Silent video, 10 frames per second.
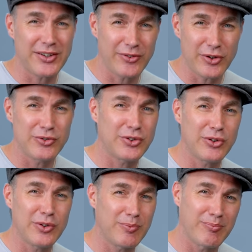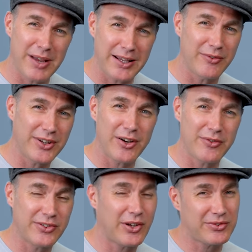If you do, make a video of
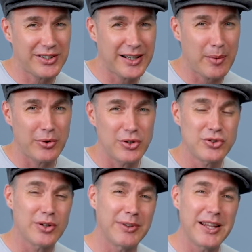yourself, stick it up on YouTube,